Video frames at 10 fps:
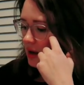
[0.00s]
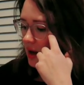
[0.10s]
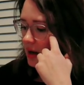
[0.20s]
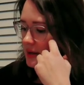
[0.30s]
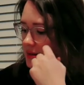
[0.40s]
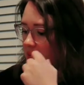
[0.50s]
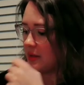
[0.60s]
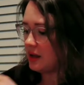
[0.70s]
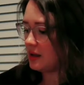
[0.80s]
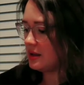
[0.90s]
I got some
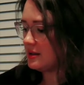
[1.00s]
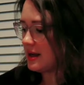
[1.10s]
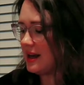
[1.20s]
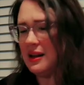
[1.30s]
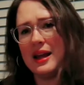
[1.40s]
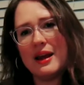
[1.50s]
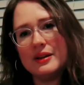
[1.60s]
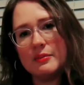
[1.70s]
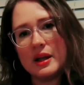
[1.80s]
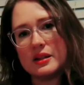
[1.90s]
melons. I didn't
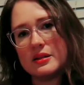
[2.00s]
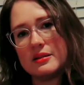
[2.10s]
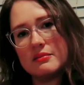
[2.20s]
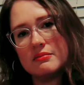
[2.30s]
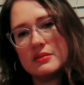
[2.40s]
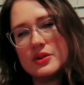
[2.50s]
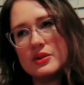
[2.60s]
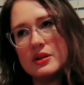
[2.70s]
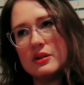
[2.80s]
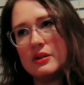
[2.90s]
have any melons. This
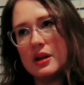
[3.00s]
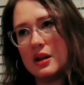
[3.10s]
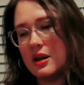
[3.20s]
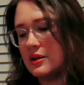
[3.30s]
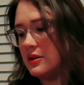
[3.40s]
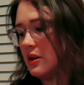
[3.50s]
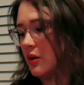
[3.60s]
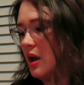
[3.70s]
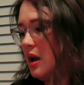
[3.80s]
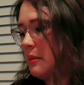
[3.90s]
was another thing I got as
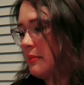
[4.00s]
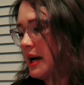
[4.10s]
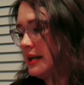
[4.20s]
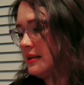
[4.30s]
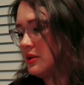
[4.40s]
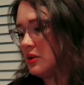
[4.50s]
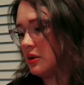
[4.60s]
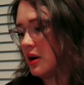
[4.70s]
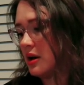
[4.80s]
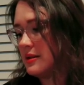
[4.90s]
new. My
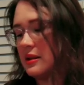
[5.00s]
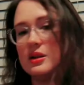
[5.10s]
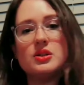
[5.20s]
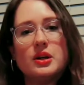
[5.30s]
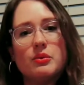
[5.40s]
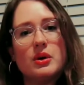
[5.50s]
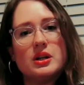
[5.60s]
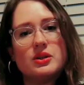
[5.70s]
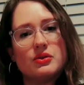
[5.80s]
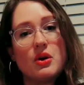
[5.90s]
sister-in-law said that she
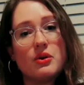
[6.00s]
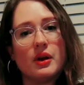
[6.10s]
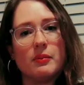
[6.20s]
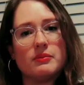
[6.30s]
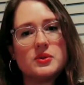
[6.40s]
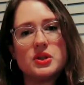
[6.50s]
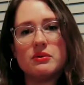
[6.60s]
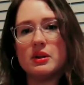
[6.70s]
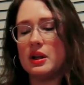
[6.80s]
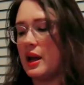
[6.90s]
wanted to grow them.
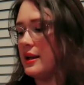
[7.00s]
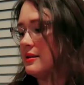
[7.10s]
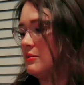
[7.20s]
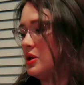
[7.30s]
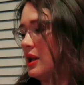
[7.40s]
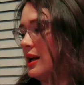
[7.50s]
She really likes them. She